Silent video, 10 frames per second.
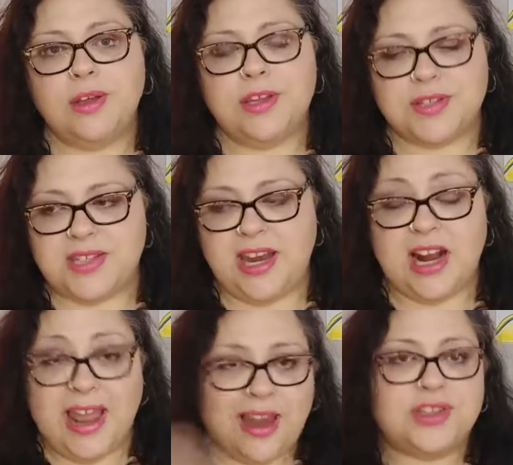you'll see,
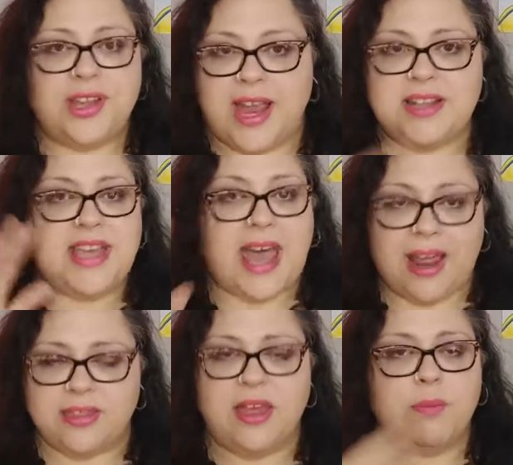and I actually, I
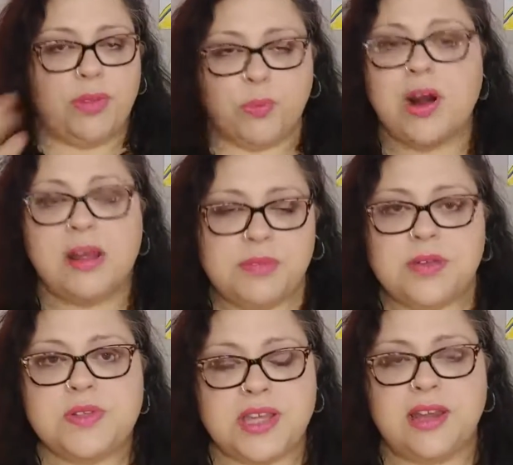tag them with what I'm
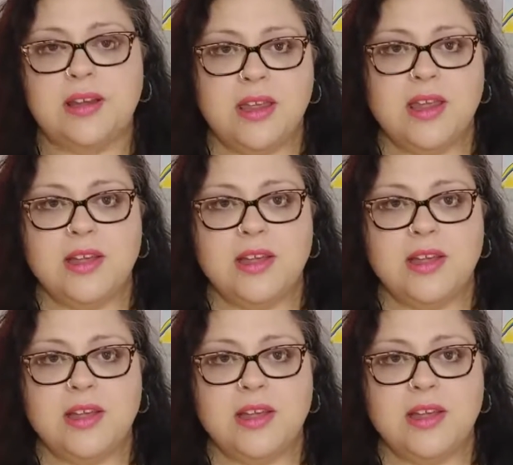using